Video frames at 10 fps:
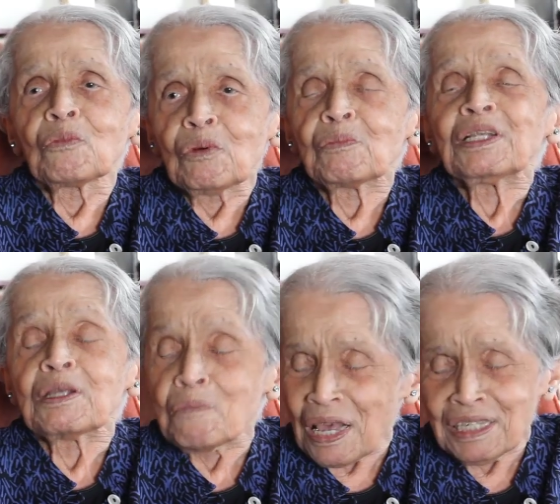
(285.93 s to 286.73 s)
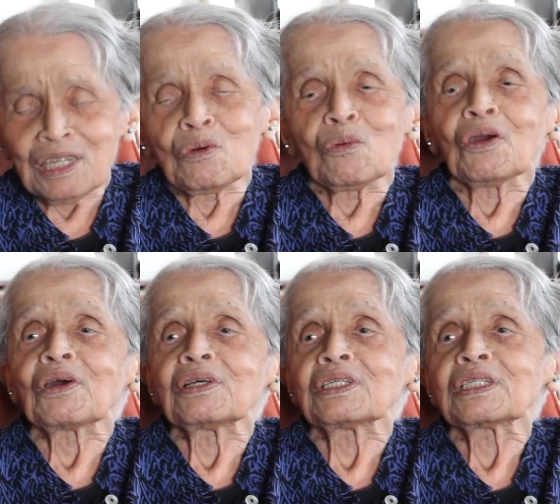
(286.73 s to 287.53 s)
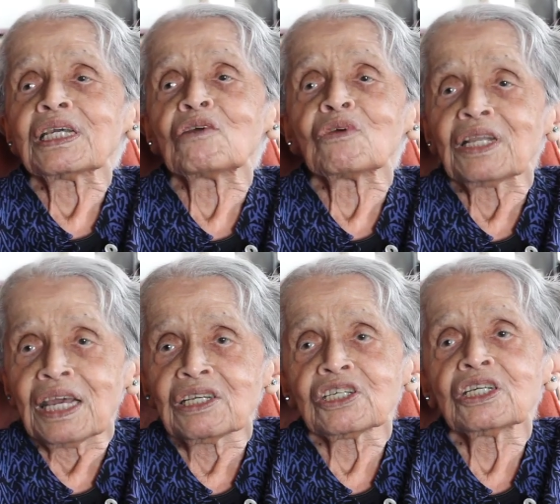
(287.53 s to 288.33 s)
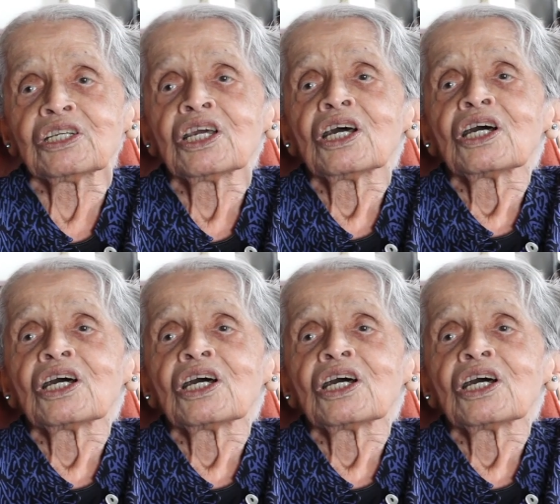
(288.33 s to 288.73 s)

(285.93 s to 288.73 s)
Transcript: women domestic workers in relation